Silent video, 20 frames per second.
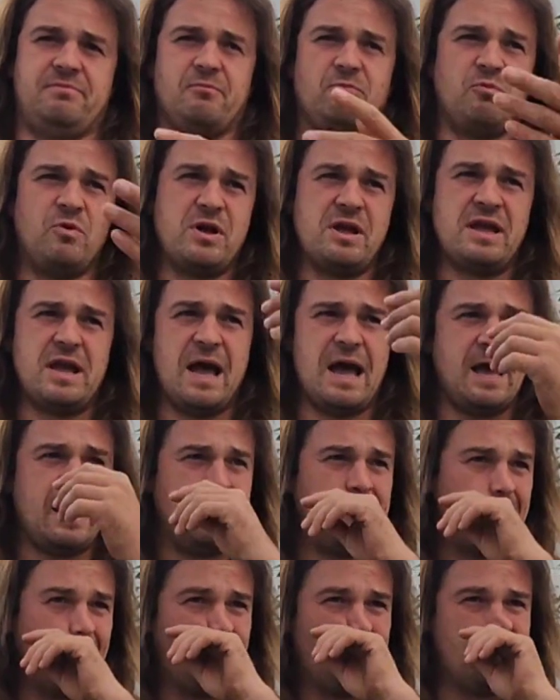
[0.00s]
We
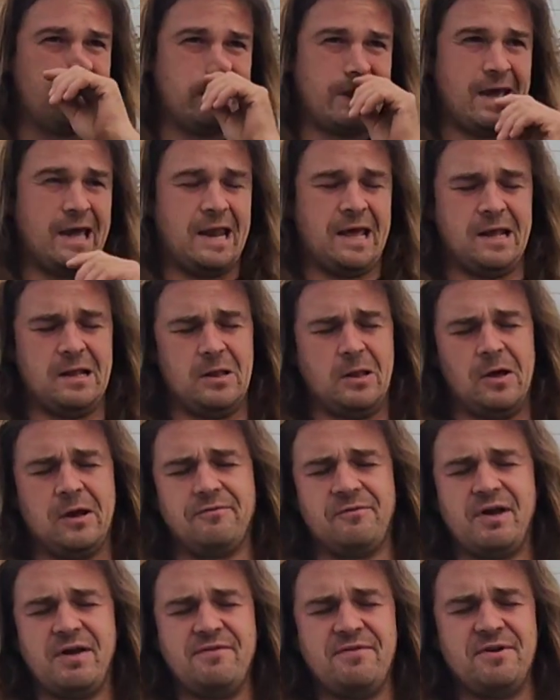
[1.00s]
had one that had a lot
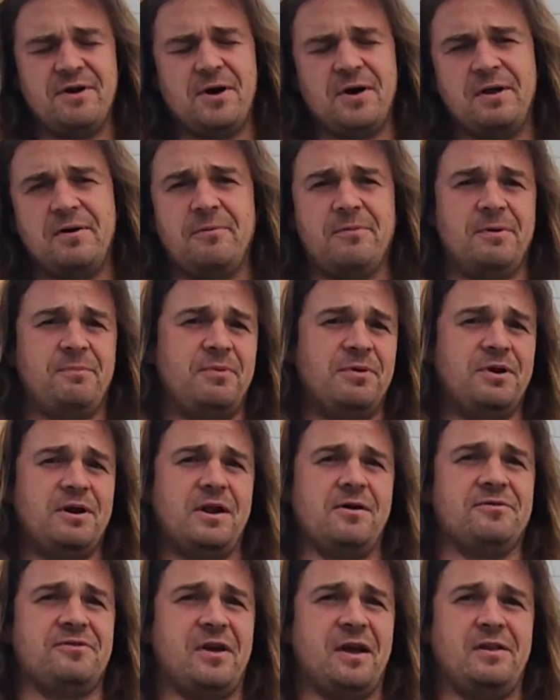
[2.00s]
of aphid on it. We put it
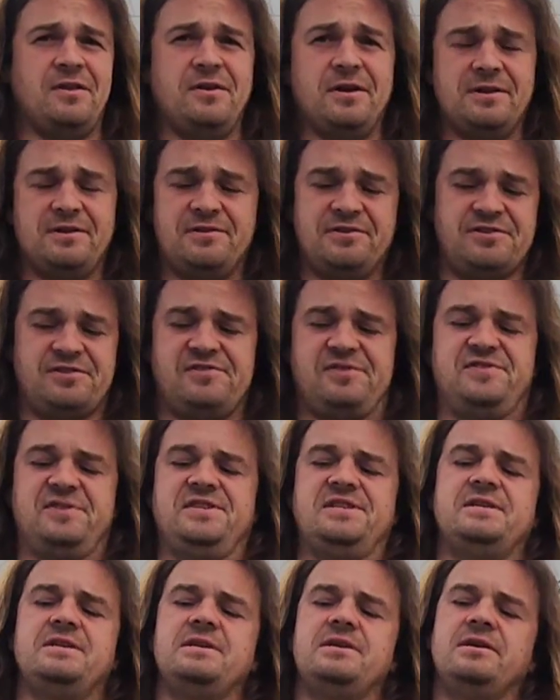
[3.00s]
outside. You could just
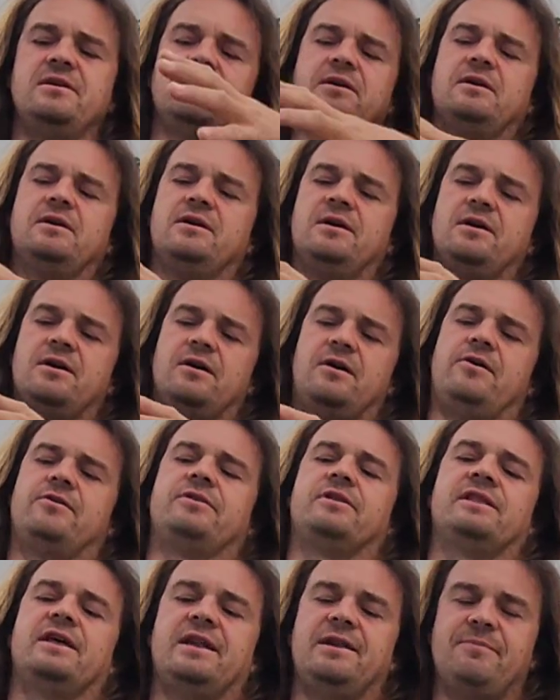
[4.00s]
see all
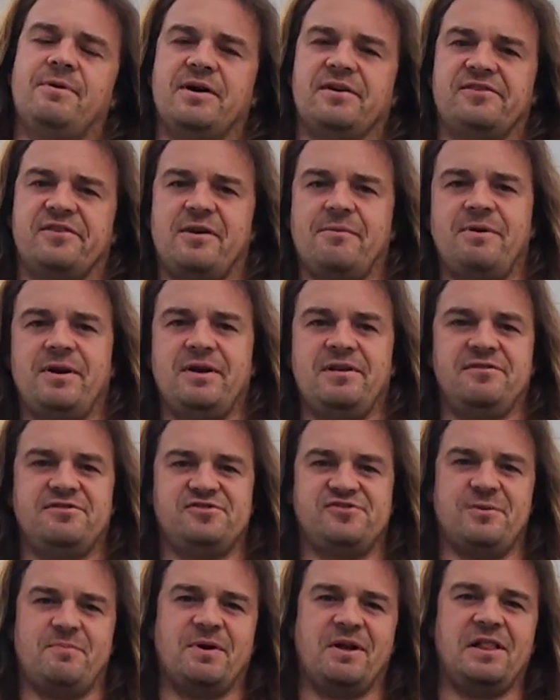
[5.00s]
the ladybugs come in,
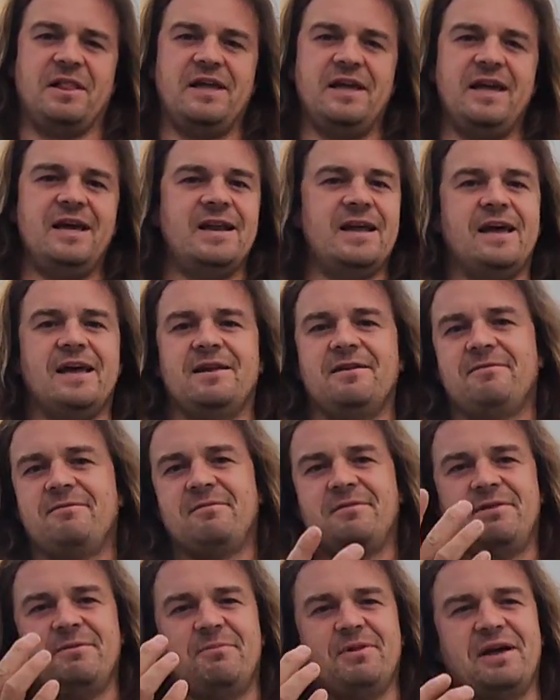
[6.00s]
strip it clean, and
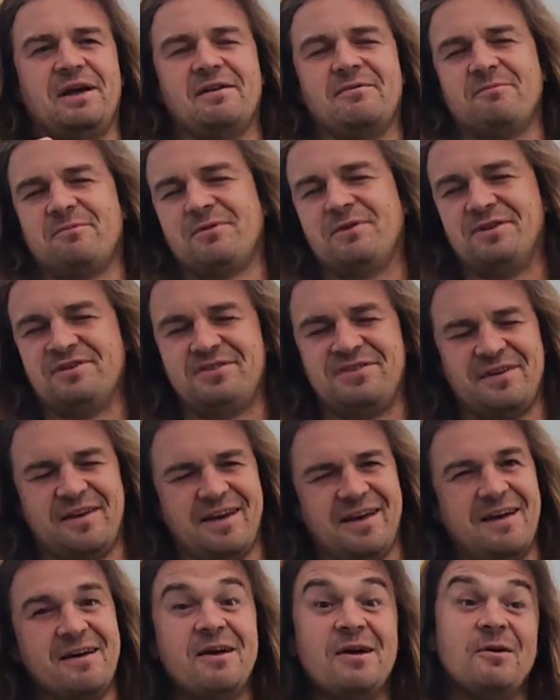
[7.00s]
the plant was
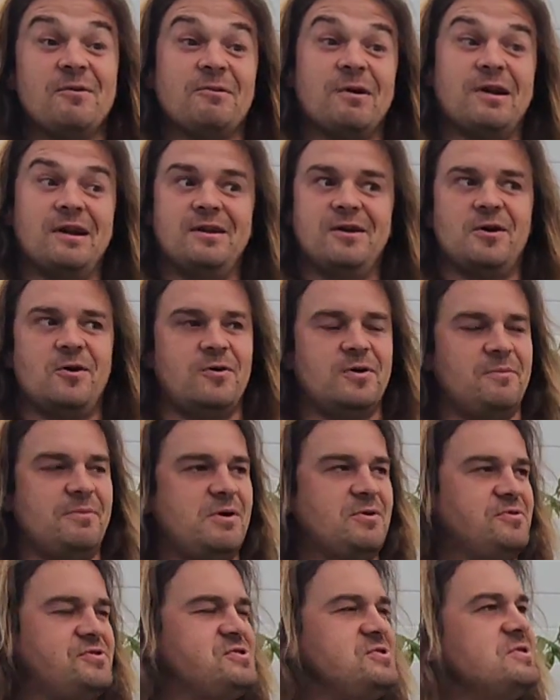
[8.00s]
ready to go in
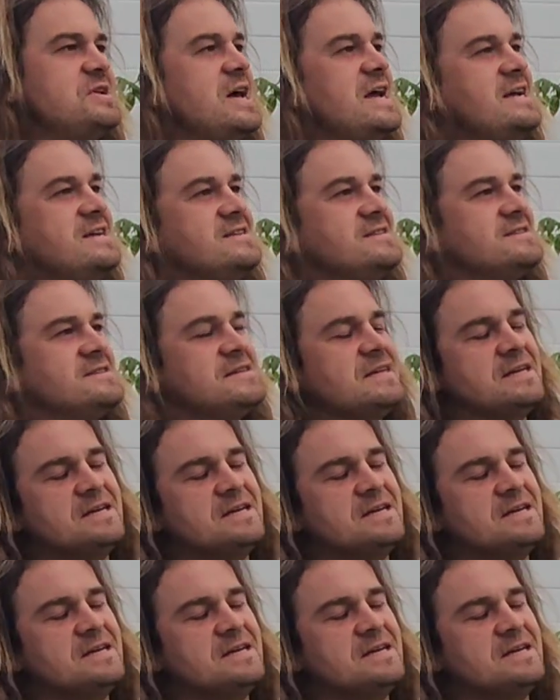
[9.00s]
about 2 days.